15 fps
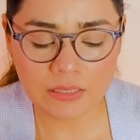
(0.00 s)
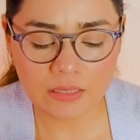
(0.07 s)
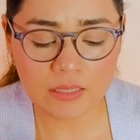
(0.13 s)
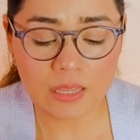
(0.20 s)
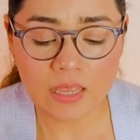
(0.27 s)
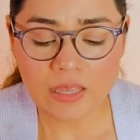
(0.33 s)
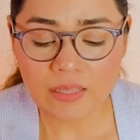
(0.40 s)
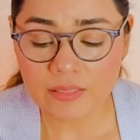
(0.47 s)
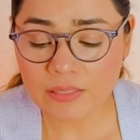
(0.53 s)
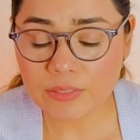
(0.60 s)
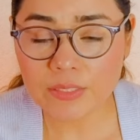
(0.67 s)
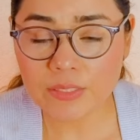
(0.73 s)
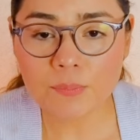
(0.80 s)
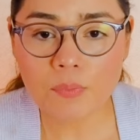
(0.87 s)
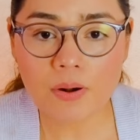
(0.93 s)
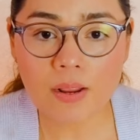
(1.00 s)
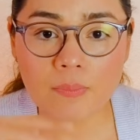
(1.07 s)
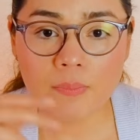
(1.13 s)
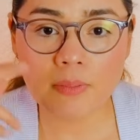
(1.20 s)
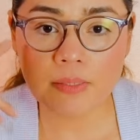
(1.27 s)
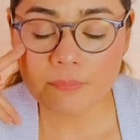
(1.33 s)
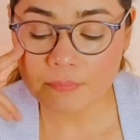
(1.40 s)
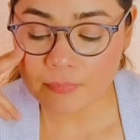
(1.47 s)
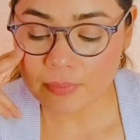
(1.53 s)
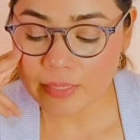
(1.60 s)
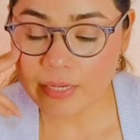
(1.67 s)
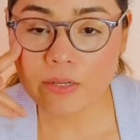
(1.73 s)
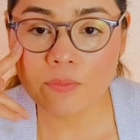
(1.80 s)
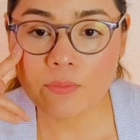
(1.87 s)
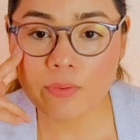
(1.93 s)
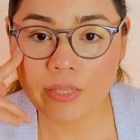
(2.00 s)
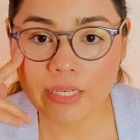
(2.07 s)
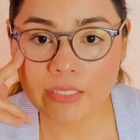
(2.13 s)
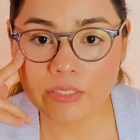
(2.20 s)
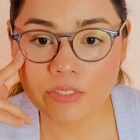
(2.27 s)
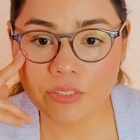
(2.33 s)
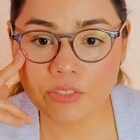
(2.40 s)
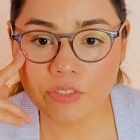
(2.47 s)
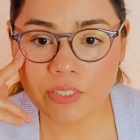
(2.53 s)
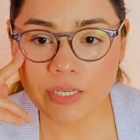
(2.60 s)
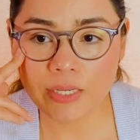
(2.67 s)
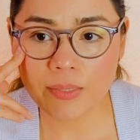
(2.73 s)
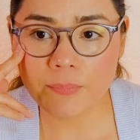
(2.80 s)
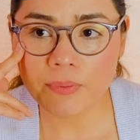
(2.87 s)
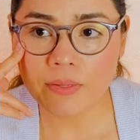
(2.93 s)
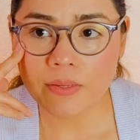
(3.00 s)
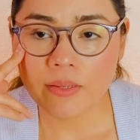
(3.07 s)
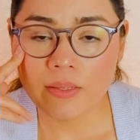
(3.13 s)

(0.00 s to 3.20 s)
Look, there's a problem in a relationship.